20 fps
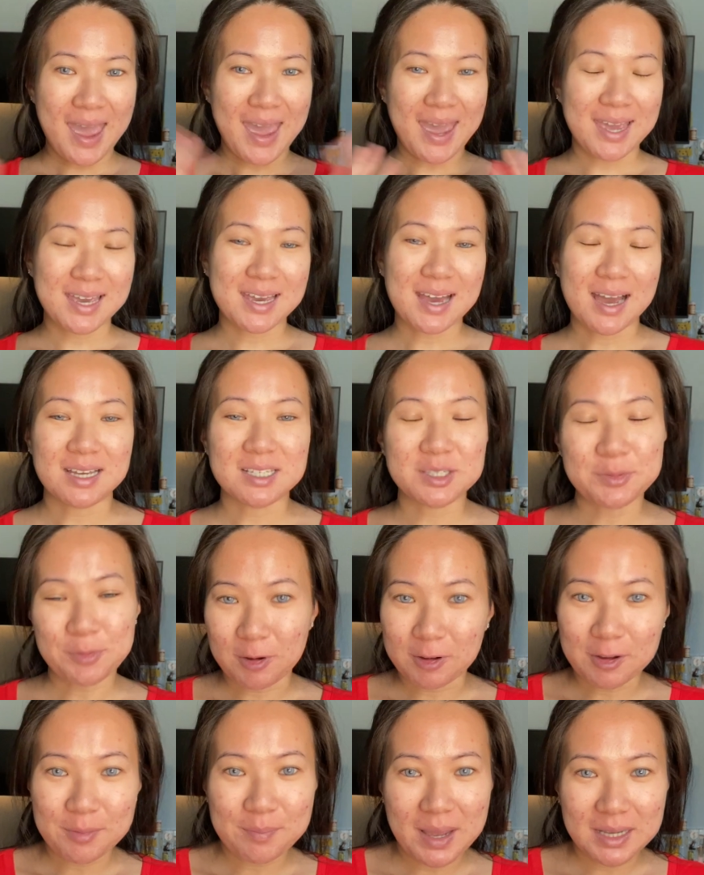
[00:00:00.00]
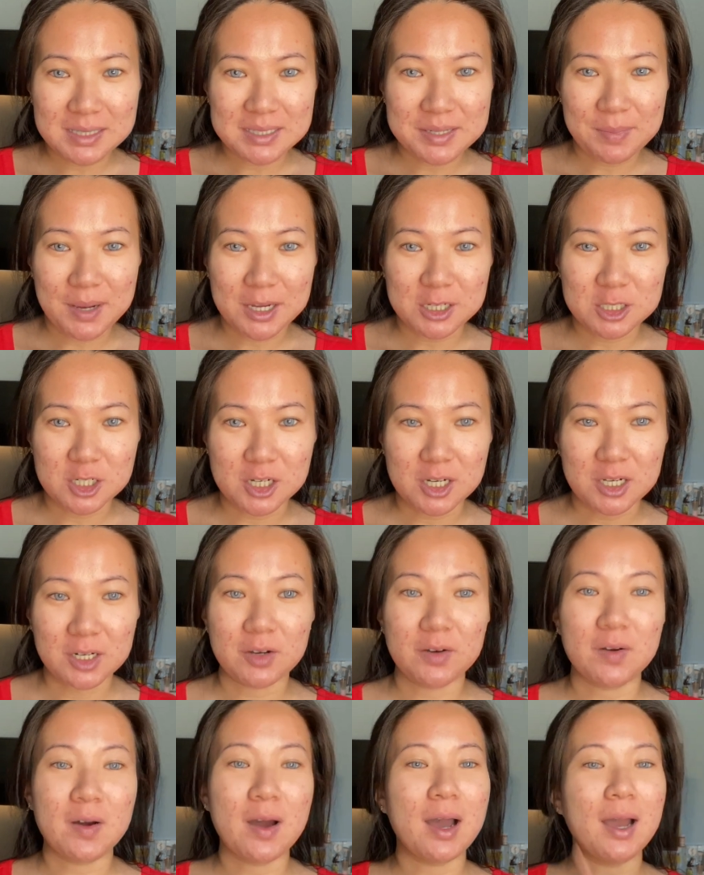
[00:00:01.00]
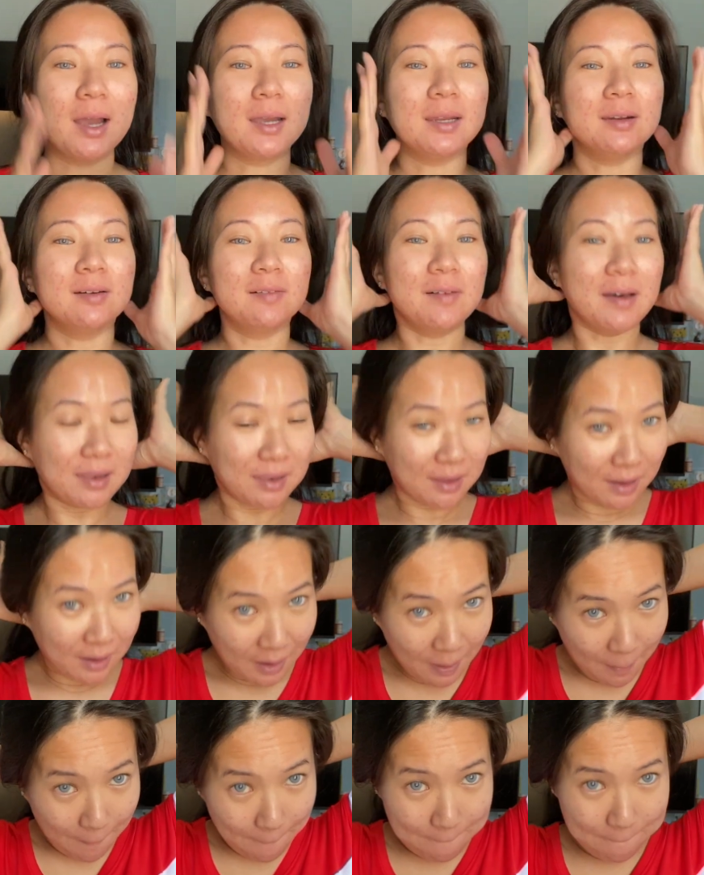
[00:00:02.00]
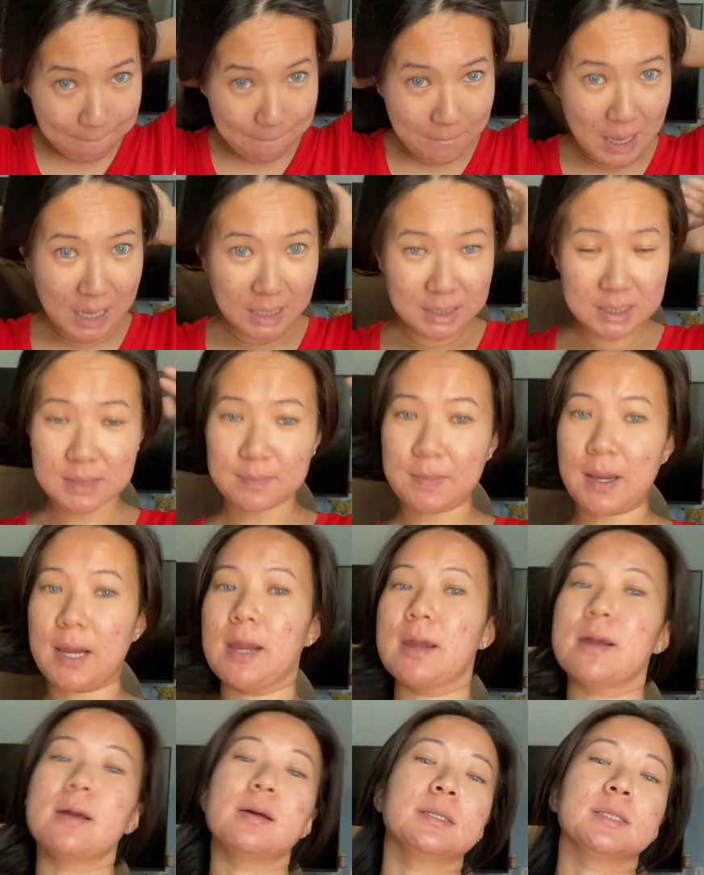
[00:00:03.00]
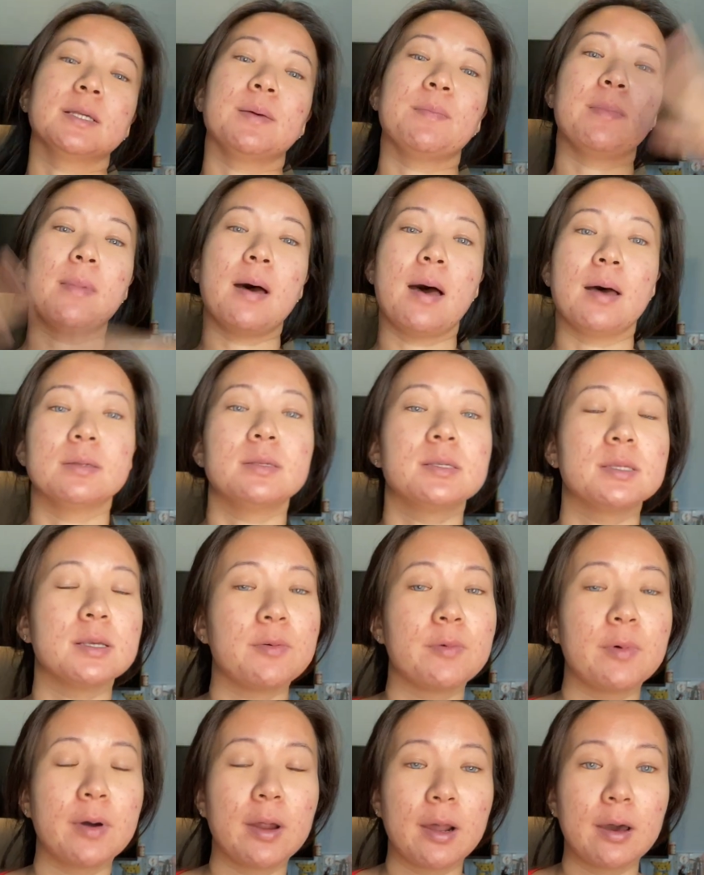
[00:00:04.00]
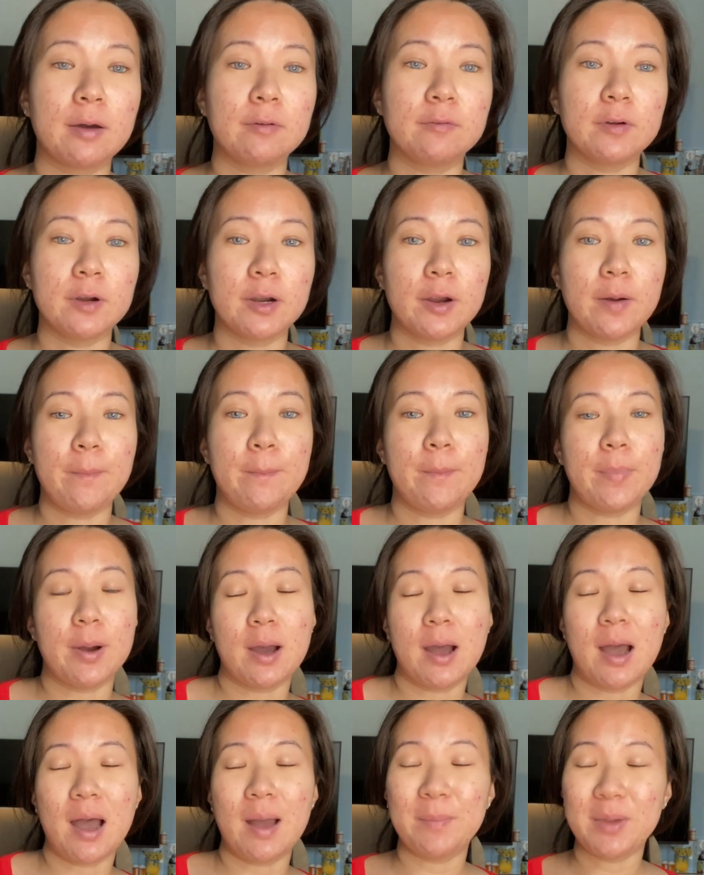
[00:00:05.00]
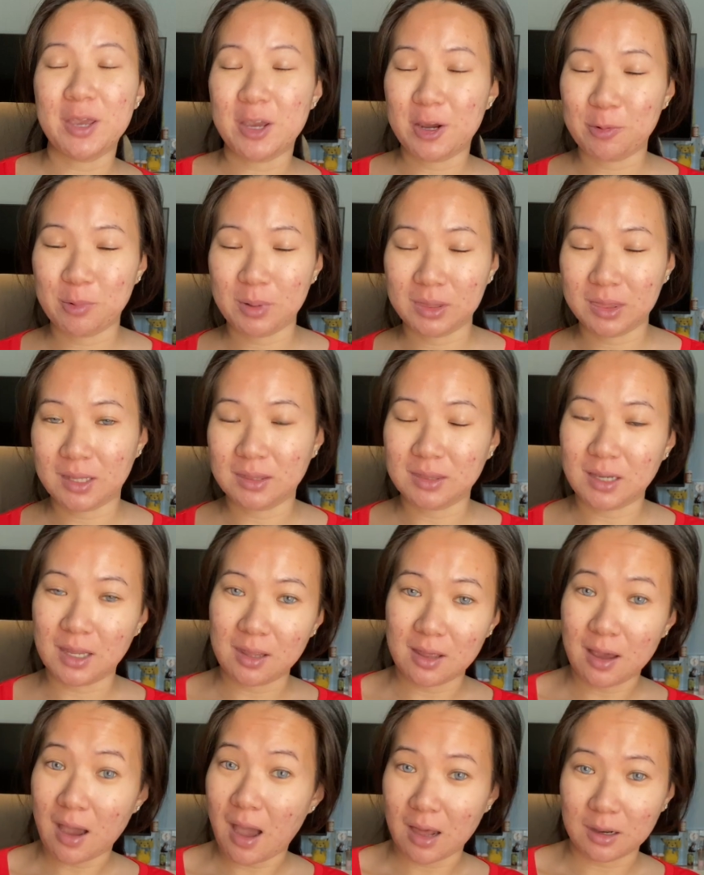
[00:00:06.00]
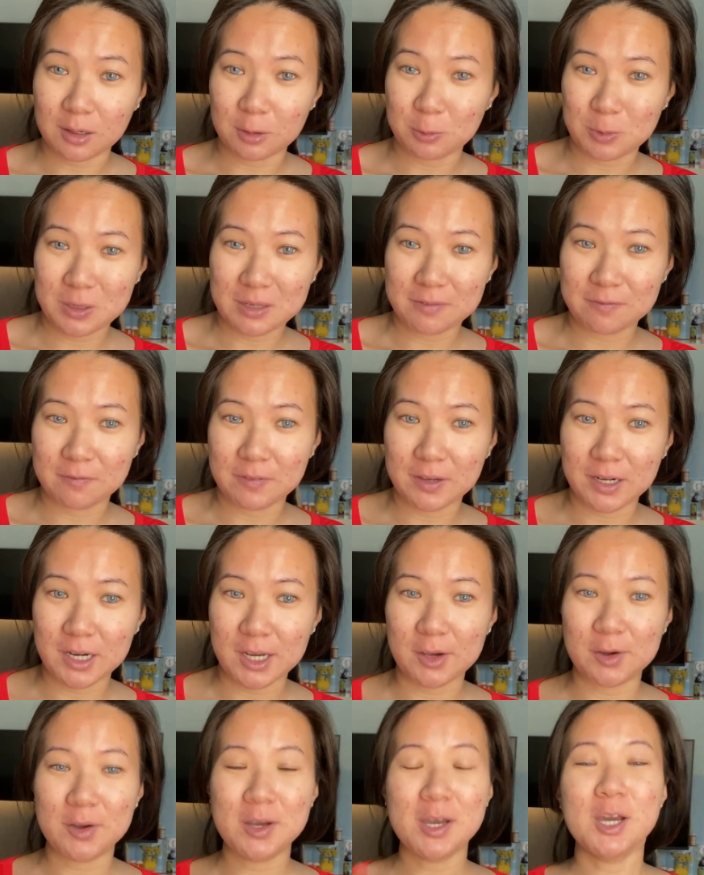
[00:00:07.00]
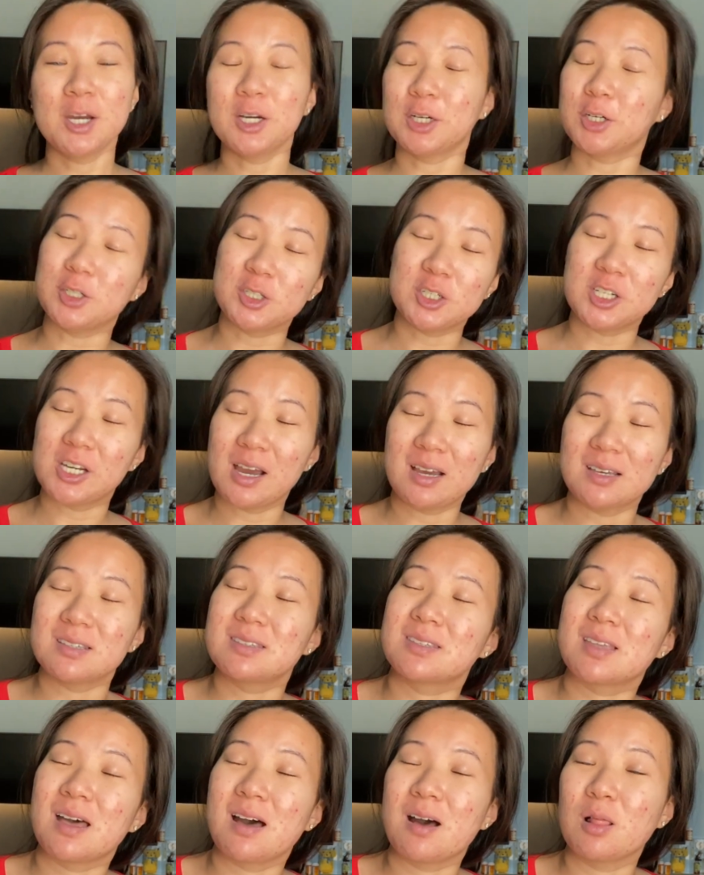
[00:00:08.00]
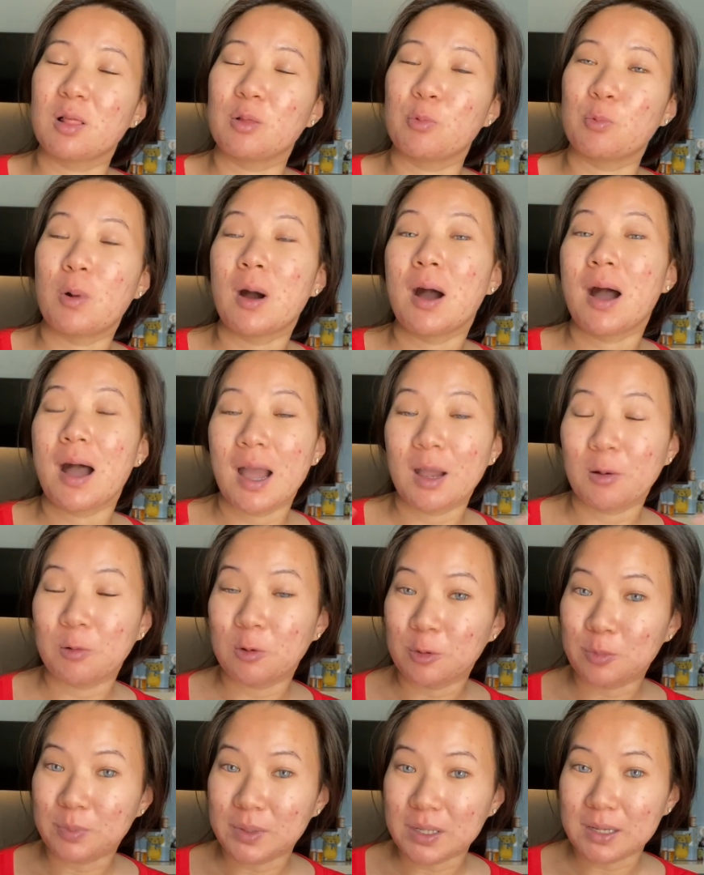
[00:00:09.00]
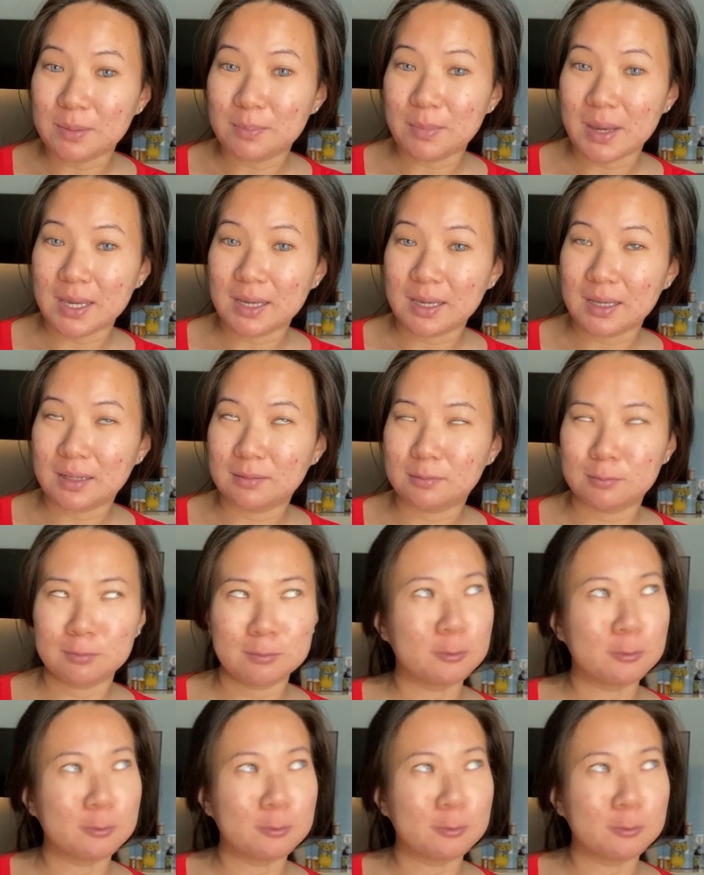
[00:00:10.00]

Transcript: Hey guys, welcome back to my channel. I know I look a mess, my hair is a mess and whatever, but I'm here with another Halloween video. Could you guys tell what I will be making?